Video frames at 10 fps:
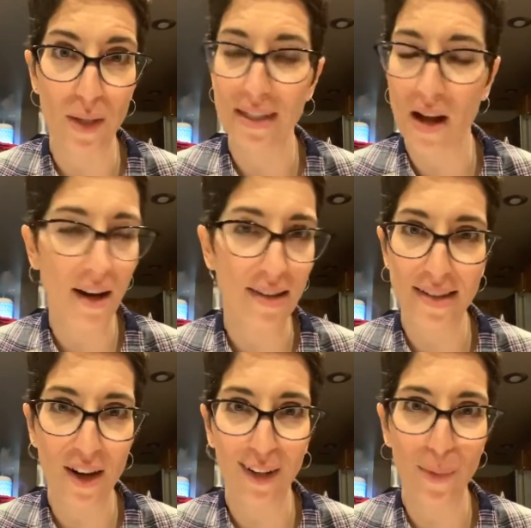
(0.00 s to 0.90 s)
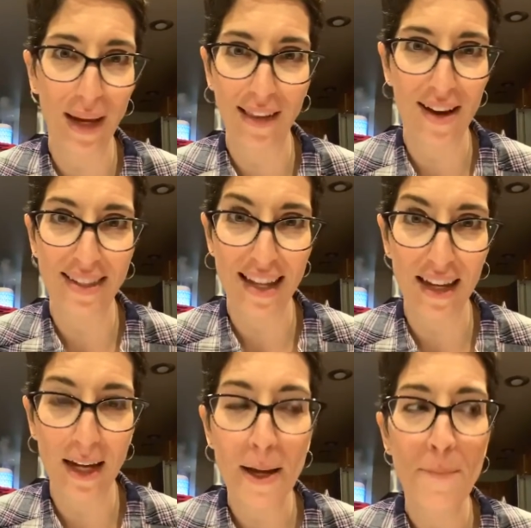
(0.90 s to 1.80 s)
It's not necessarily a weight loss
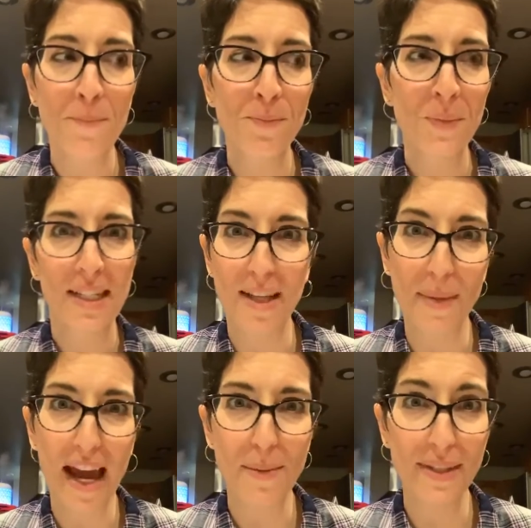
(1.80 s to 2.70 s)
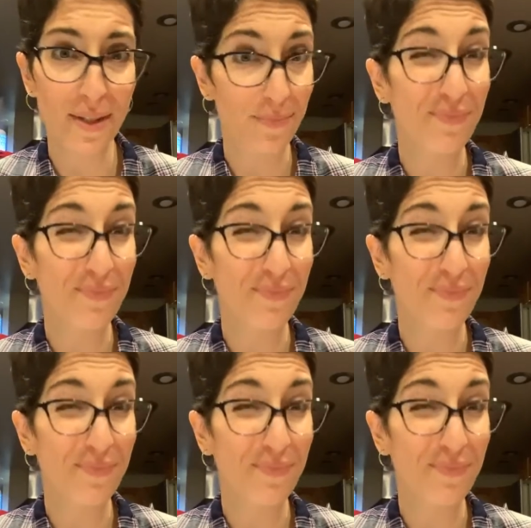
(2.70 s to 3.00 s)
thing. Sometimes,